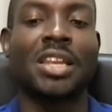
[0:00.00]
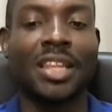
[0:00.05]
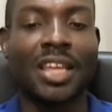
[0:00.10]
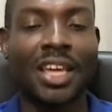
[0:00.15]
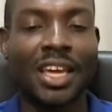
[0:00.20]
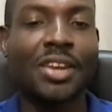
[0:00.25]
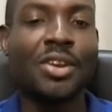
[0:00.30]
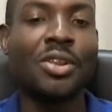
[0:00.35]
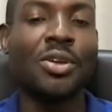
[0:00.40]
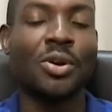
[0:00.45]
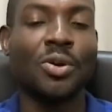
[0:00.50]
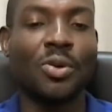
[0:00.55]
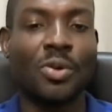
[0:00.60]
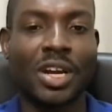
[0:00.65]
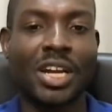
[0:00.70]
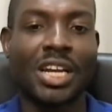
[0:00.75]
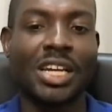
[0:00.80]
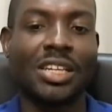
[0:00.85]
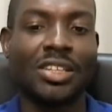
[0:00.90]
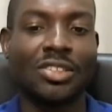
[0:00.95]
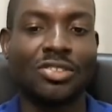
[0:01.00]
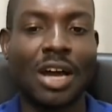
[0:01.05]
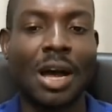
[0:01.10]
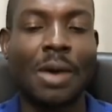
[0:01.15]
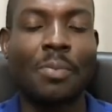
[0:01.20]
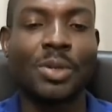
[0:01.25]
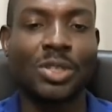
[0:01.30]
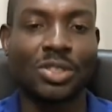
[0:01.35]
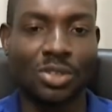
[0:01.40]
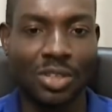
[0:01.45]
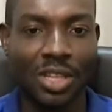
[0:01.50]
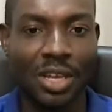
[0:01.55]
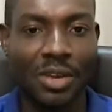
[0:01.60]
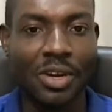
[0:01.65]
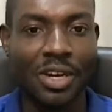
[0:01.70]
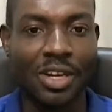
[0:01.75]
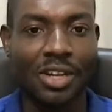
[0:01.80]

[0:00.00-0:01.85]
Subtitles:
They knew we are gonna drop it, so they were